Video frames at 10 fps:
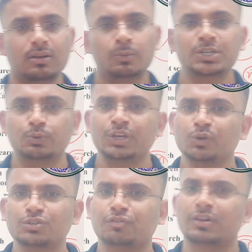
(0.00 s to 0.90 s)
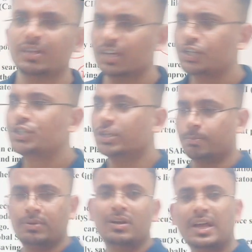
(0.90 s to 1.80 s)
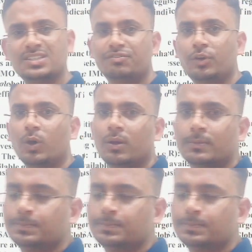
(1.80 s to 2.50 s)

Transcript: which we use for the ship as a fuel.